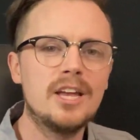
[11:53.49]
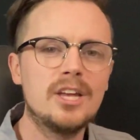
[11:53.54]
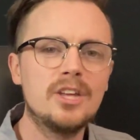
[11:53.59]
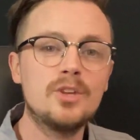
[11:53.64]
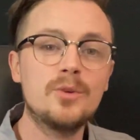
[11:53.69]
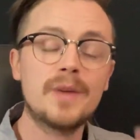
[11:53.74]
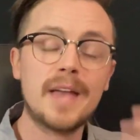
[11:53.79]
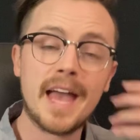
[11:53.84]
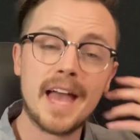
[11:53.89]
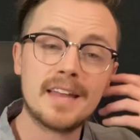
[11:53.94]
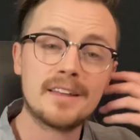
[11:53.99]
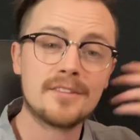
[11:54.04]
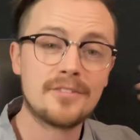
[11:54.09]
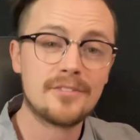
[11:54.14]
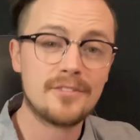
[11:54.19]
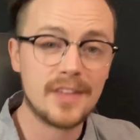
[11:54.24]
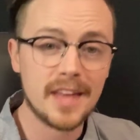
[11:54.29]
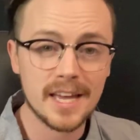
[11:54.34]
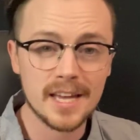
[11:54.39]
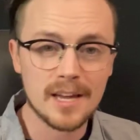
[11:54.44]
You can't
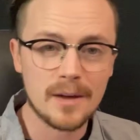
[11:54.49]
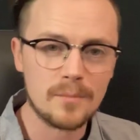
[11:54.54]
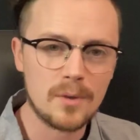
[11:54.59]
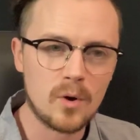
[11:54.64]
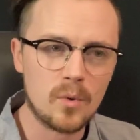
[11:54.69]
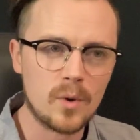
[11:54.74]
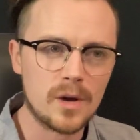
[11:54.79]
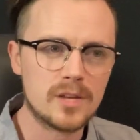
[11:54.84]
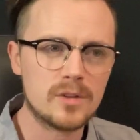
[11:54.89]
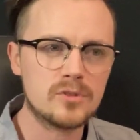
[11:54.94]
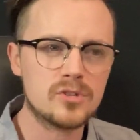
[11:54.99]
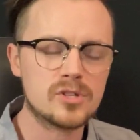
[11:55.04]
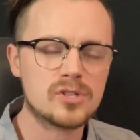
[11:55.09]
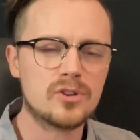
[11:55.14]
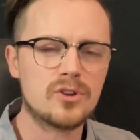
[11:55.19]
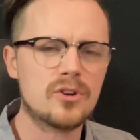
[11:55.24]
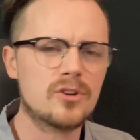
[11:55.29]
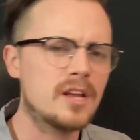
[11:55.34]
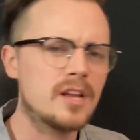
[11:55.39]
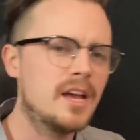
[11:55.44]
think about what you just
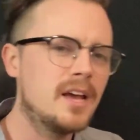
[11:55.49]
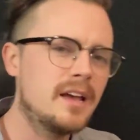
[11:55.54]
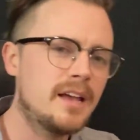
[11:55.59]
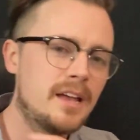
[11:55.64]
heard.